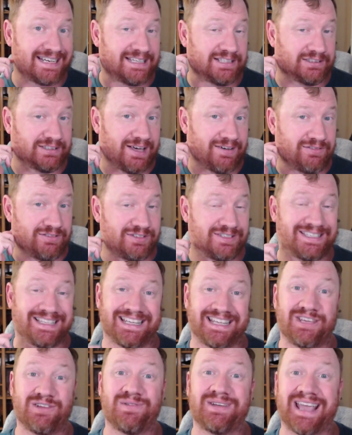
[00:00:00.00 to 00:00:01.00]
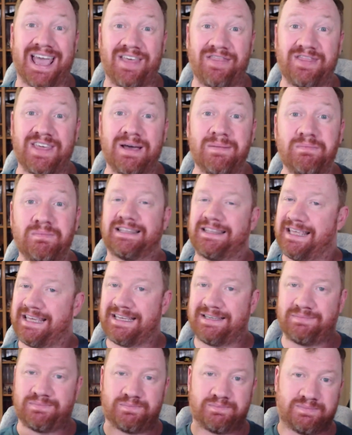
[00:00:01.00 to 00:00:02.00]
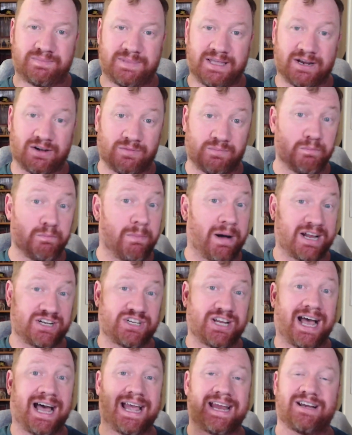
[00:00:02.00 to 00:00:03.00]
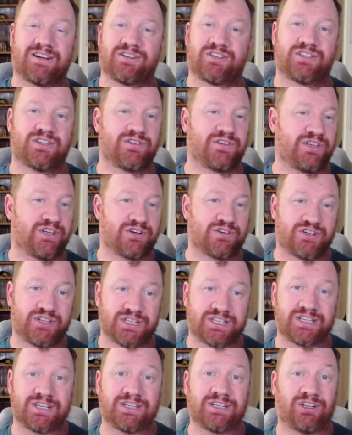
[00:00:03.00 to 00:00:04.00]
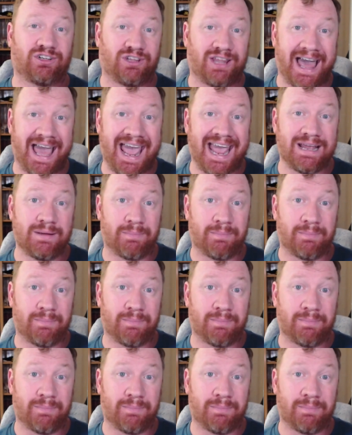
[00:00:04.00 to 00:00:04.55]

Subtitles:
the levels that you get them, they're much higher, so you're just going to lag